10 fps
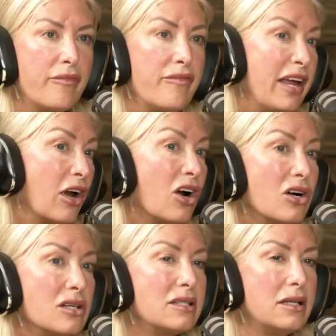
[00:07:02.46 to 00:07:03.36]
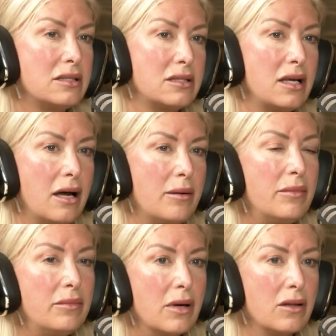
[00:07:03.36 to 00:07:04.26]
fears, it's
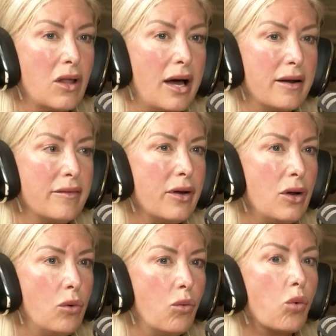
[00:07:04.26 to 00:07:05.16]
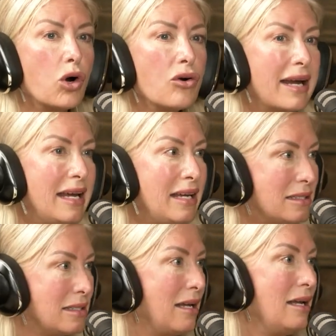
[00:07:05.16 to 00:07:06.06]
a lot of
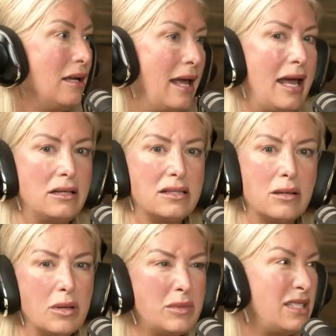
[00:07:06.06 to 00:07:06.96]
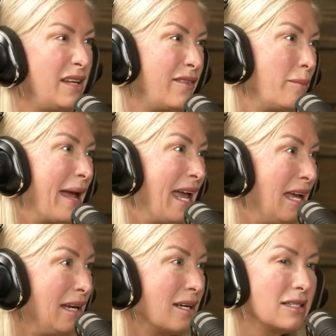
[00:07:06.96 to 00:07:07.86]
worries, and sometimes it's even
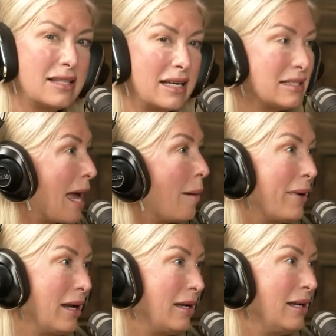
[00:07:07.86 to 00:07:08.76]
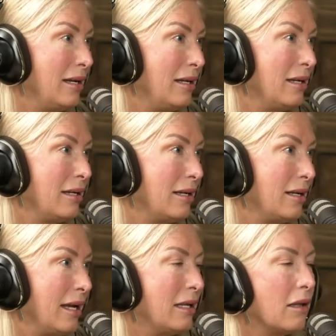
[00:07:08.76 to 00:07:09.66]
pain because things happen
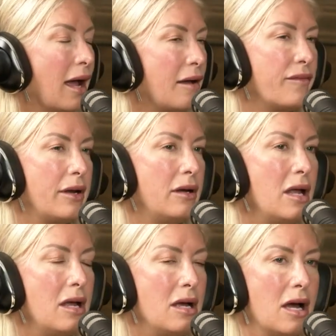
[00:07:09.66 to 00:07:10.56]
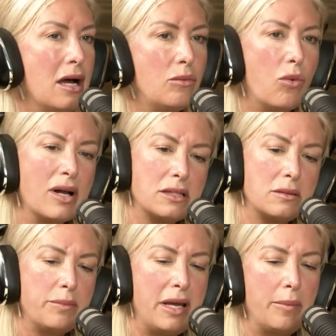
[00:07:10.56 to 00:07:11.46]
in life. And
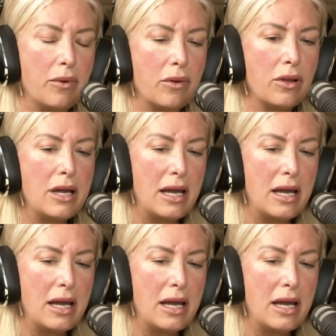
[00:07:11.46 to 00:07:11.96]
once people,